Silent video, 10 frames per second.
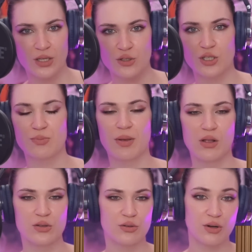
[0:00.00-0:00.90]
chest
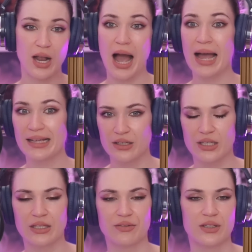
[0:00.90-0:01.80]
builds, or higher
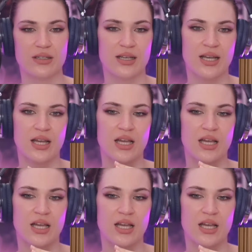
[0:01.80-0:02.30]
even.